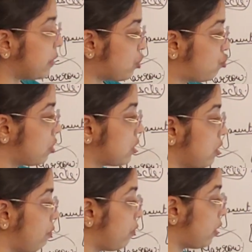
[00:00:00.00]
pictures
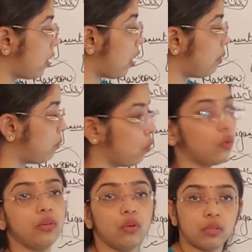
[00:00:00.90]
somewhere our
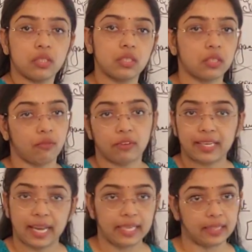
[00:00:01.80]
bone looks
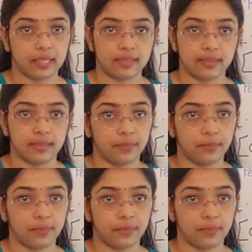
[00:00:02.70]
somewhat like this,